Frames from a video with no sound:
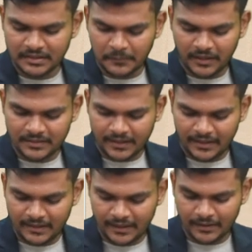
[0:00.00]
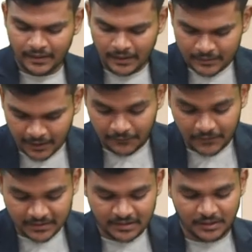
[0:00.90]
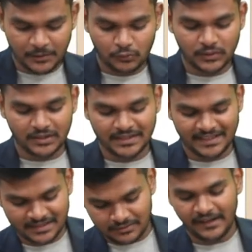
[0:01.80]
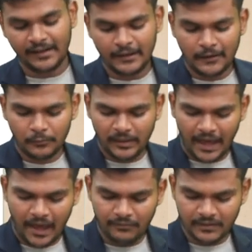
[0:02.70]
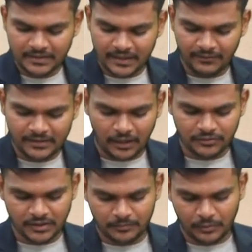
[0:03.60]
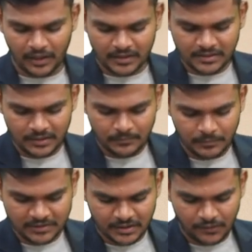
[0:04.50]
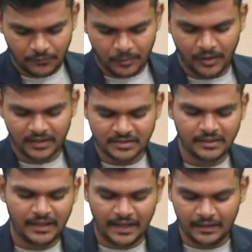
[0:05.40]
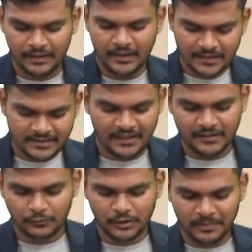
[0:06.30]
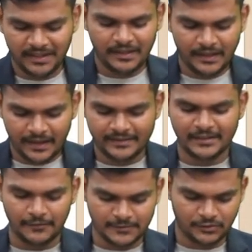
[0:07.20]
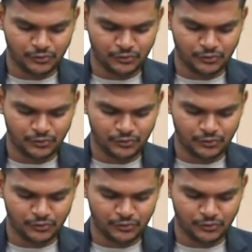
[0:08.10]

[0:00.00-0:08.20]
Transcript: months ending 31st December 2003, we have 7,000 production, budgeted for production, and sales will be 8,000.